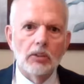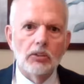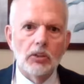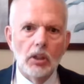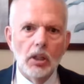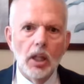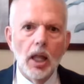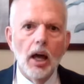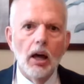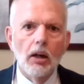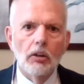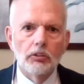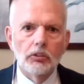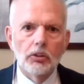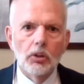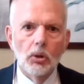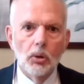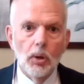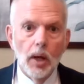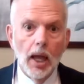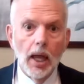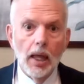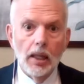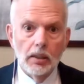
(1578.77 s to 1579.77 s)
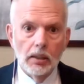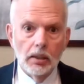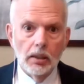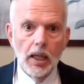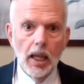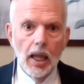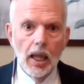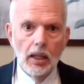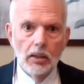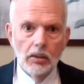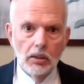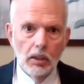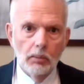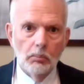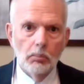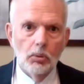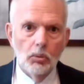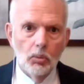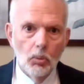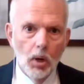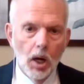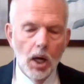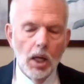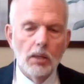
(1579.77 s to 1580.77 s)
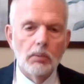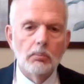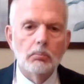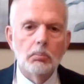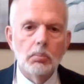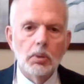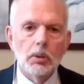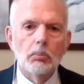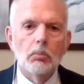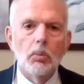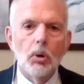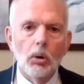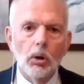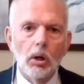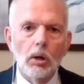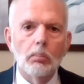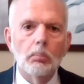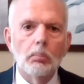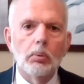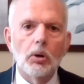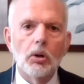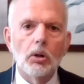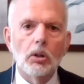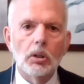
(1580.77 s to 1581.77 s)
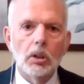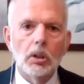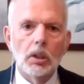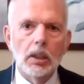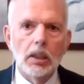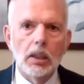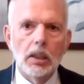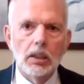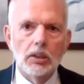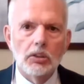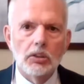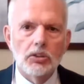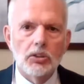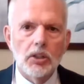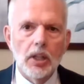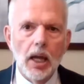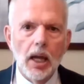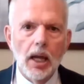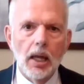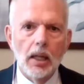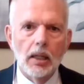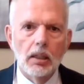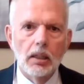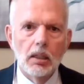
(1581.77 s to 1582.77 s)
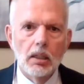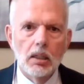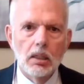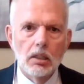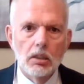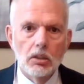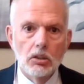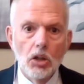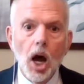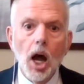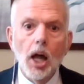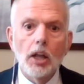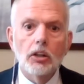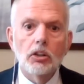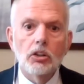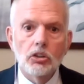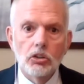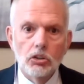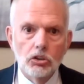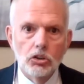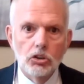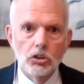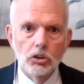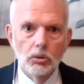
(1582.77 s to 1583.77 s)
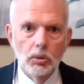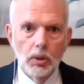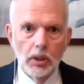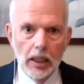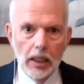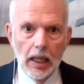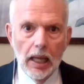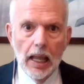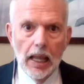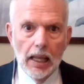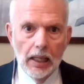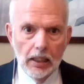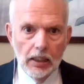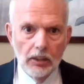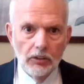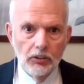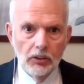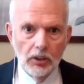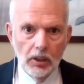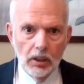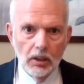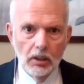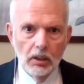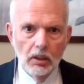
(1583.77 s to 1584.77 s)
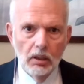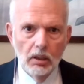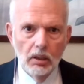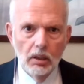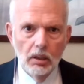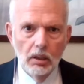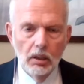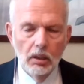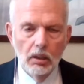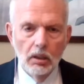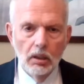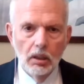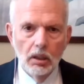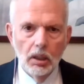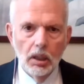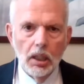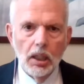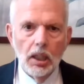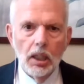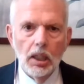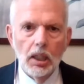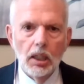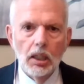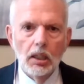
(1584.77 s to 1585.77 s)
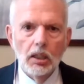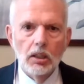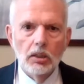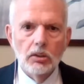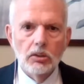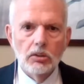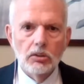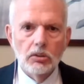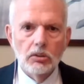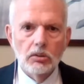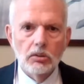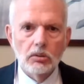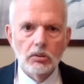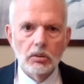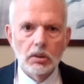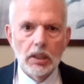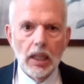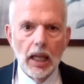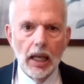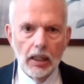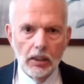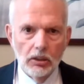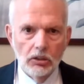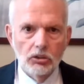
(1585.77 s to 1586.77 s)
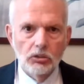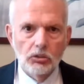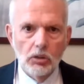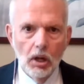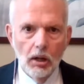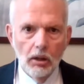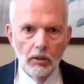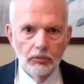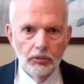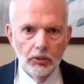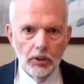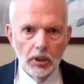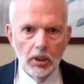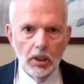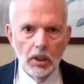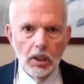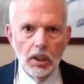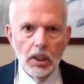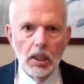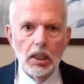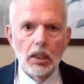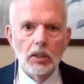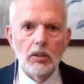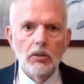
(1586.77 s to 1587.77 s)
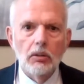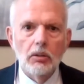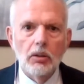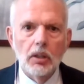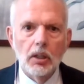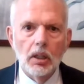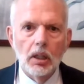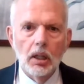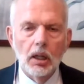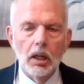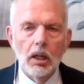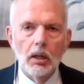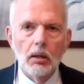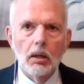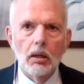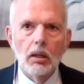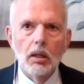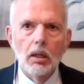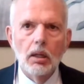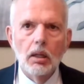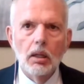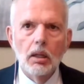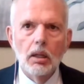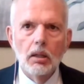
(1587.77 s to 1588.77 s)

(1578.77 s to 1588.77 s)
mental health go hand in hand, number one. But more importantly is that not doing anything is catastrophic. The